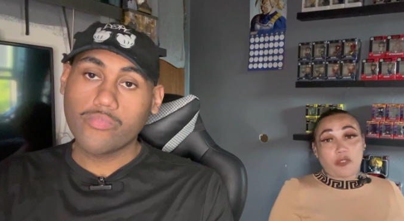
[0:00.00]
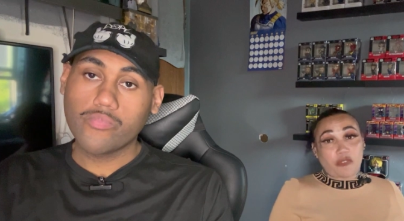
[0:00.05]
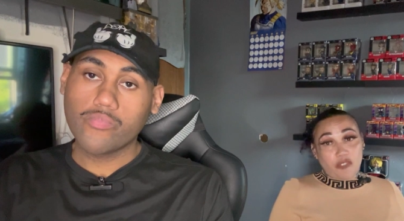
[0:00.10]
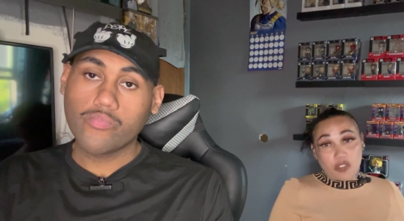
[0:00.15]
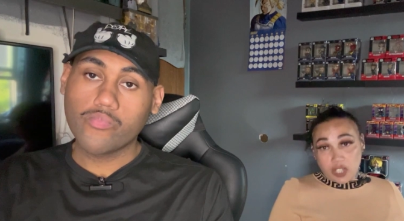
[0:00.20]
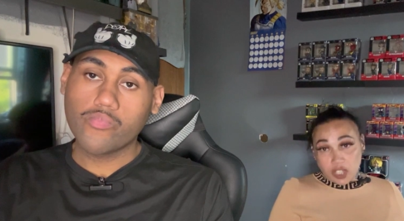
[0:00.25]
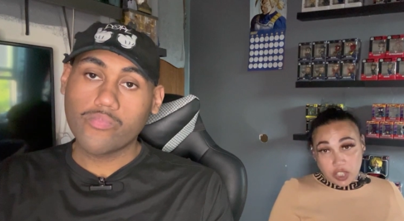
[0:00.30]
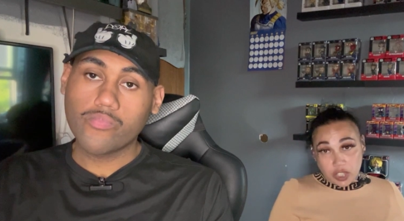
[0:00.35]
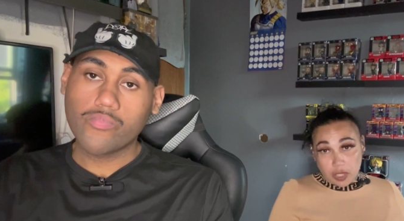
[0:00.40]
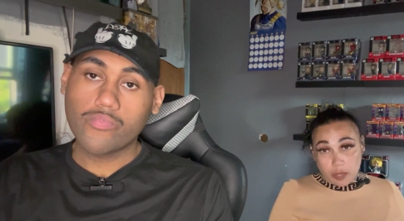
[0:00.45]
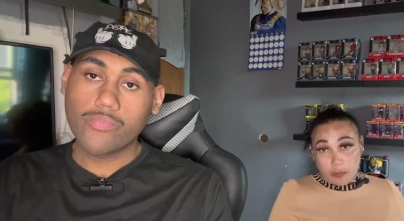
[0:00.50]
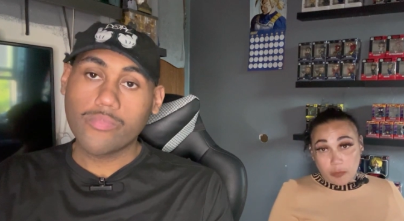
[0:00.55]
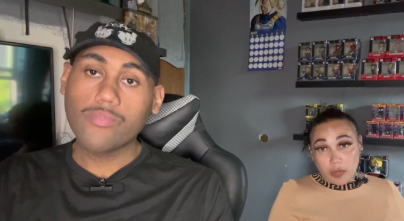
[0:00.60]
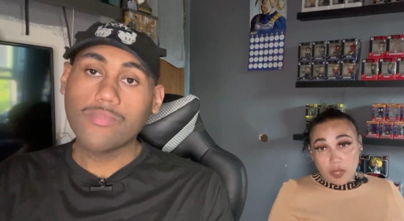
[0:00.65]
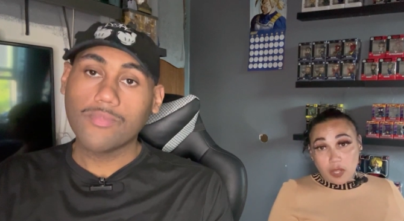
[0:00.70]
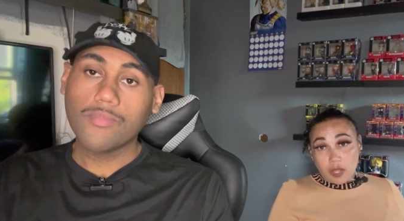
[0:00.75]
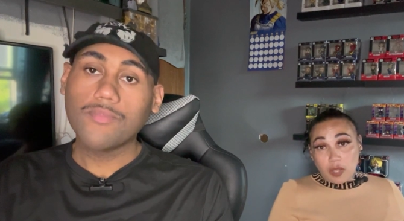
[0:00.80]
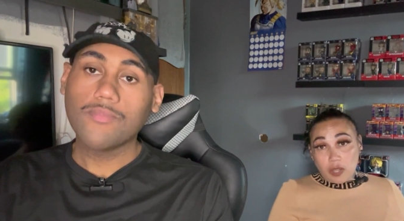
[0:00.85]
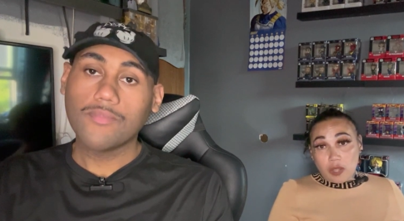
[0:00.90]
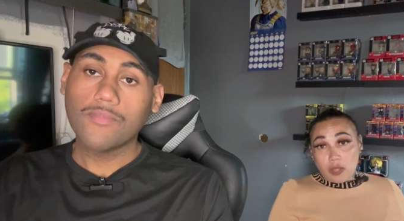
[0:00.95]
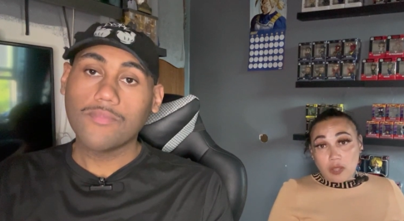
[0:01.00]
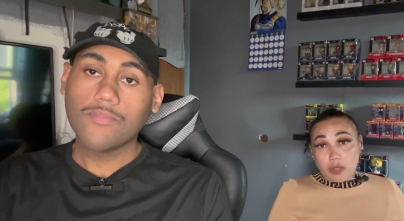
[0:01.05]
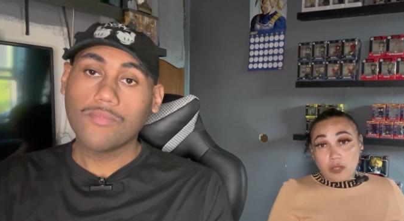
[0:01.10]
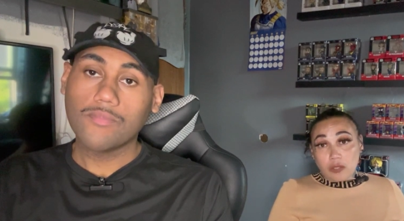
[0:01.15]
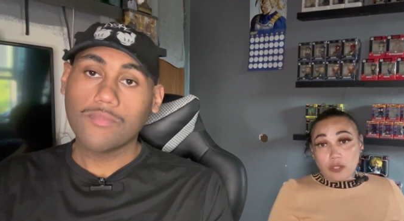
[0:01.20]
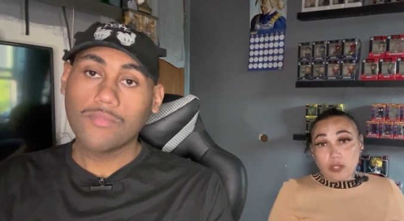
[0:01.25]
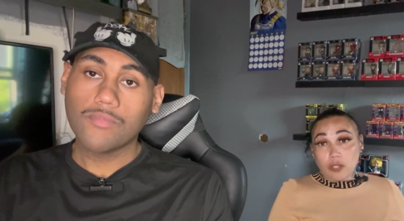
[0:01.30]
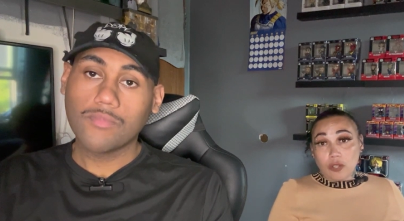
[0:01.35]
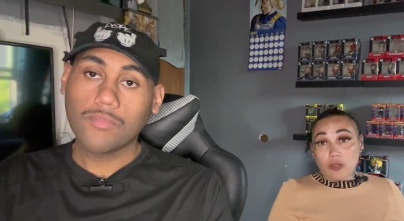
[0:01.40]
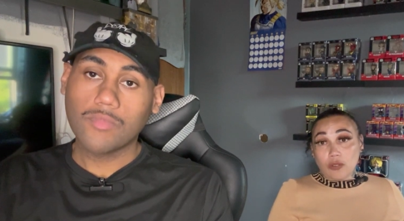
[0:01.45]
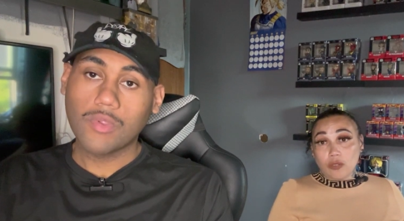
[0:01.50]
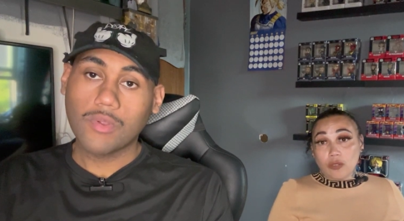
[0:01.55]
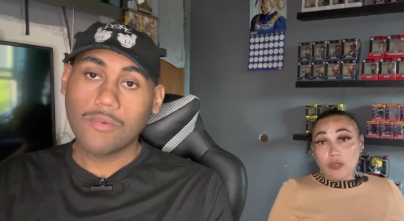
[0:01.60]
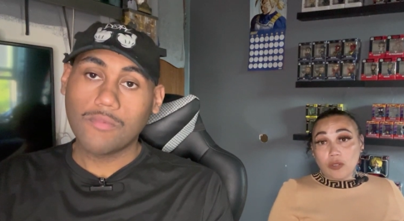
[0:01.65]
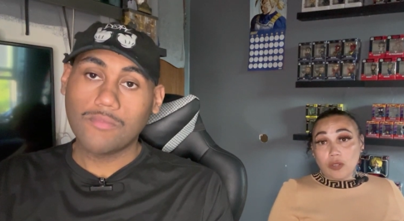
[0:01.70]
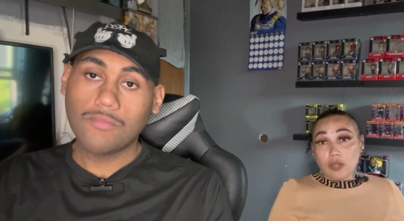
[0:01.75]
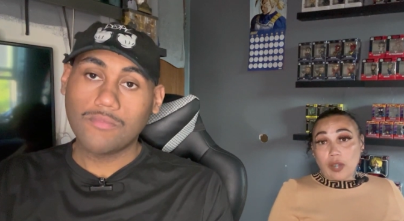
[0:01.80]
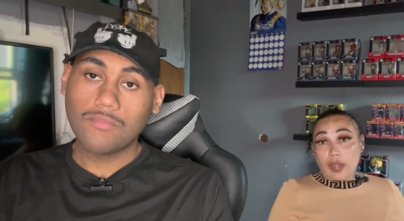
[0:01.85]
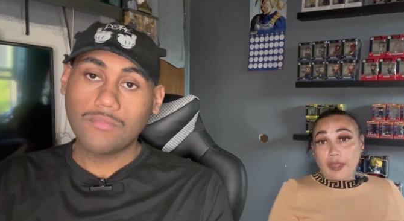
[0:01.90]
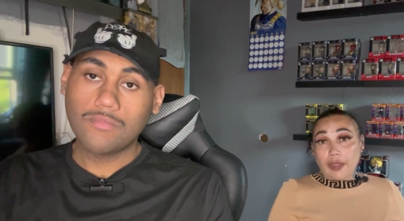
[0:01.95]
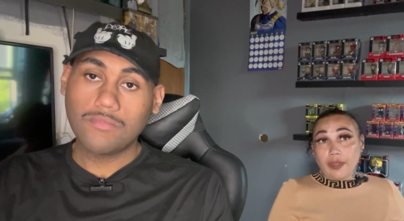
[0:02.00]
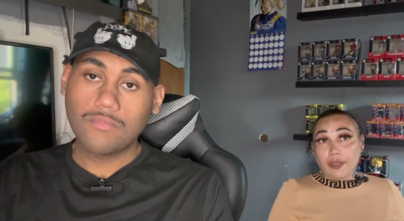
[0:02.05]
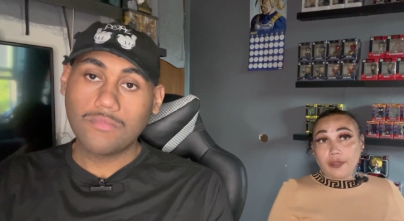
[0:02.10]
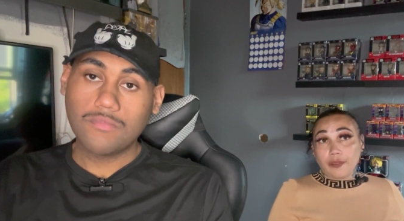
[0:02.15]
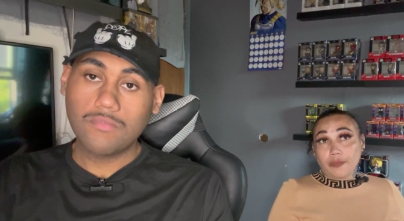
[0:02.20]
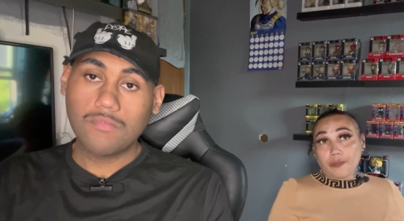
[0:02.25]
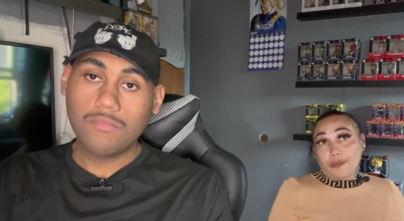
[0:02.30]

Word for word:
Speaker 1: your friendship. You know, like